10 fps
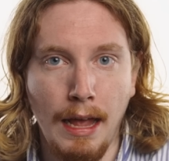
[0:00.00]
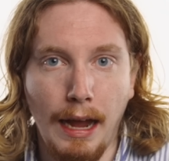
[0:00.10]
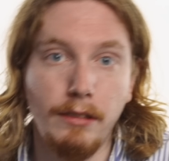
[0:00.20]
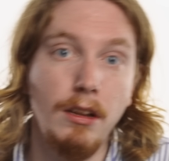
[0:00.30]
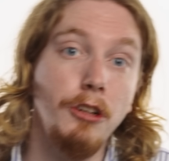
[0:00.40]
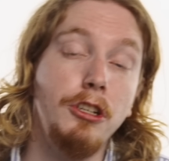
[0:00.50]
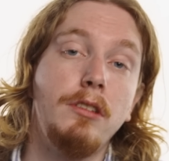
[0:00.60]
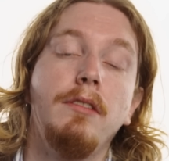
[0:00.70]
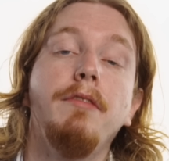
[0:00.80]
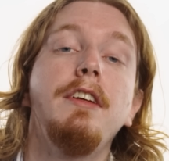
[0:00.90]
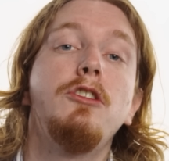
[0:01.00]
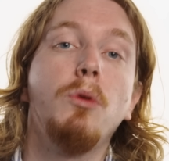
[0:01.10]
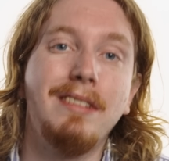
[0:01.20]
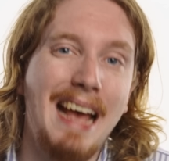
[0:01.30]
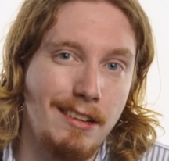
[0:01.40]
It's not just
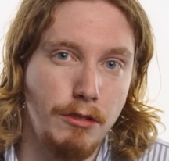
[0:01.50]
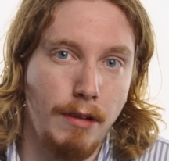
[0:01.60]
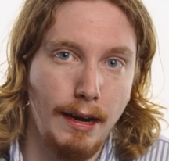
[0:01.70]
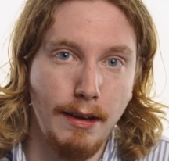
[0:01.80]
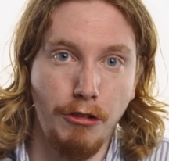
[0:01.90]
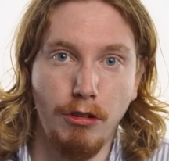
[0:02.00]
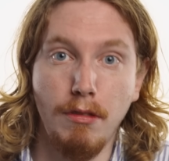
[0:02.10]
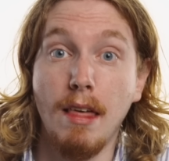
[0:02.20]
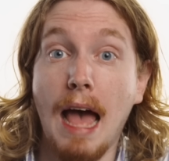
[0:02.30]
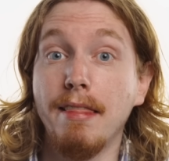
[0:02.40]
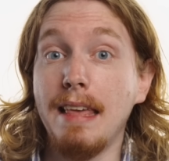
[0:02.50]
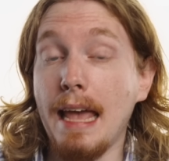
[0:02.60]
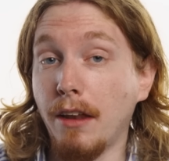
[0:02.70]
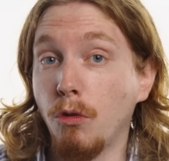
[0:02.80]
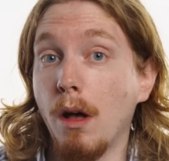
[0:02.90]
visual text recognition that
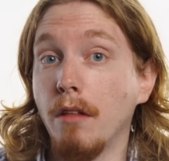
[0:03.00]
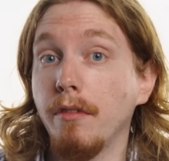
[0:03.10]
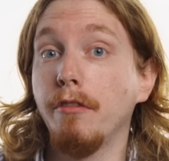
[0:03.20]
the A12